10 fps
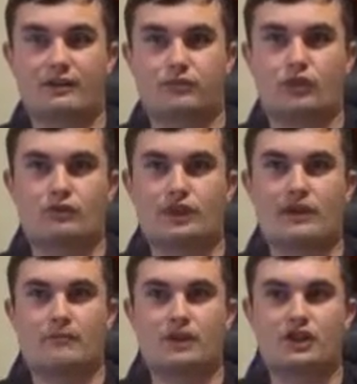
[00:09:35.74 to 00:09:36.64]
wrote that
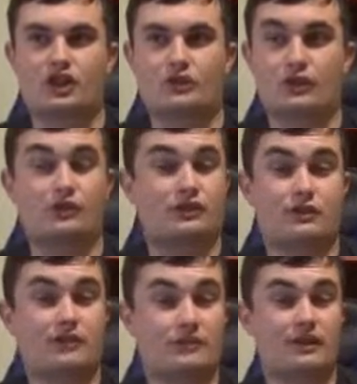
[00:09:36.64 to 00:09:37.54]
in my show notes
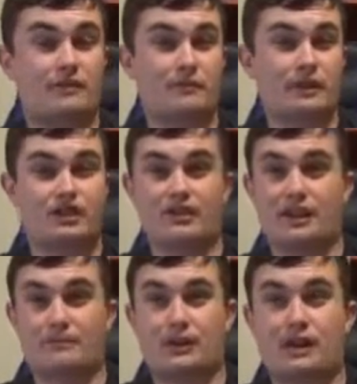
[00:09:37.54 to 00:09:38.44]
to mention
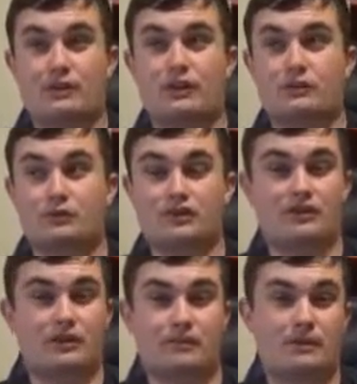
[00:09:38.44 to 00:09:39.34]
that back when it was
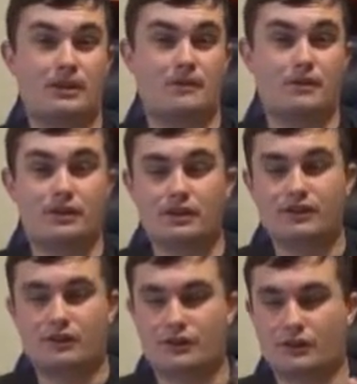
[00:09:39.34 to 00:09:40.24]
still a meme,
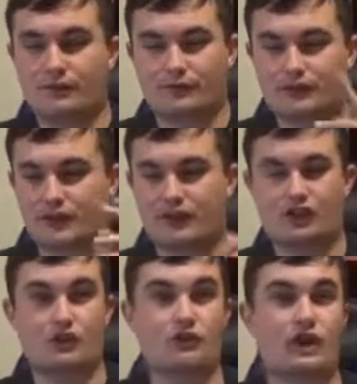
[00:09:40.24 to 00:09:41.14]
so that
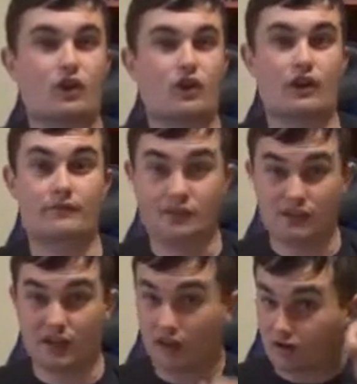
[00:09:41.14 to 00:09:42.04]
shows how long I've been
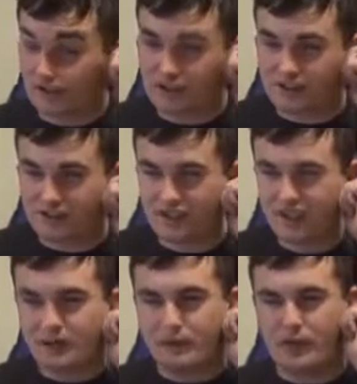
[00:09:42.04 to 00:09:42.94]
sitting on this.
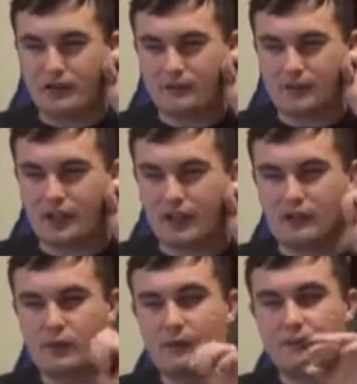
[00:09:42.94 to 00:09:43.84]
But
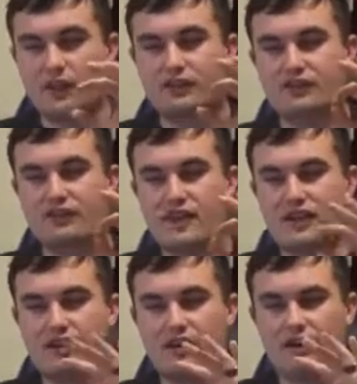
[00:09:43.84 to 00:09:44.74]
anyway,
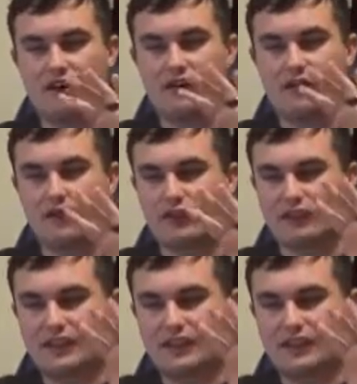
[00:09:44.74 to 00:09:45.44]
instead of all